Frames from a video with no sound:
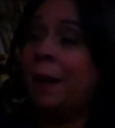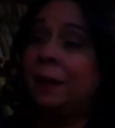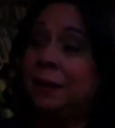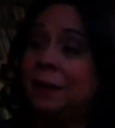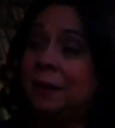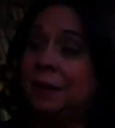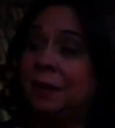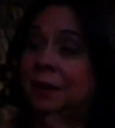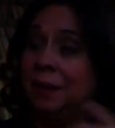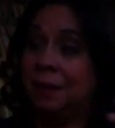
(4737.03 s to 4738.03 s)
what
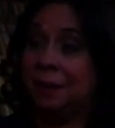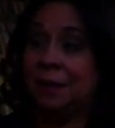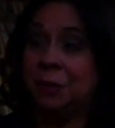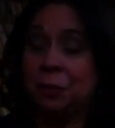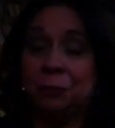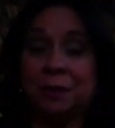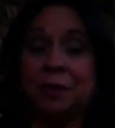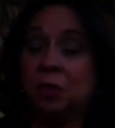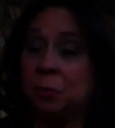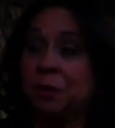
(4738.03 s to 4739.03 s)
the
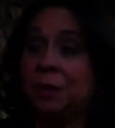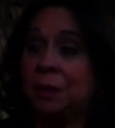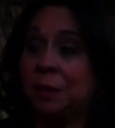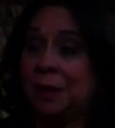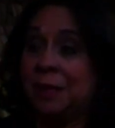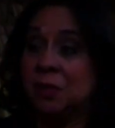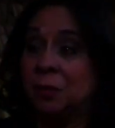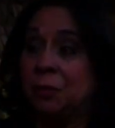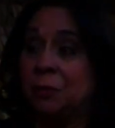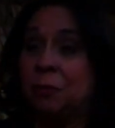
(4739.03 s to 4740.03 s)
Nuyorican community has
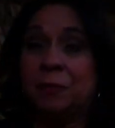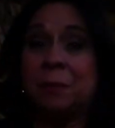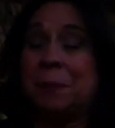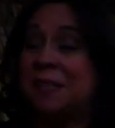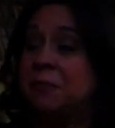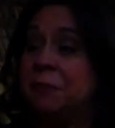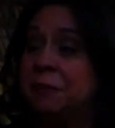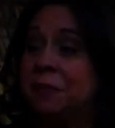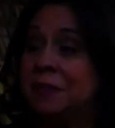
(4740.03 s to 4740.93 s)
gone through over the past 50,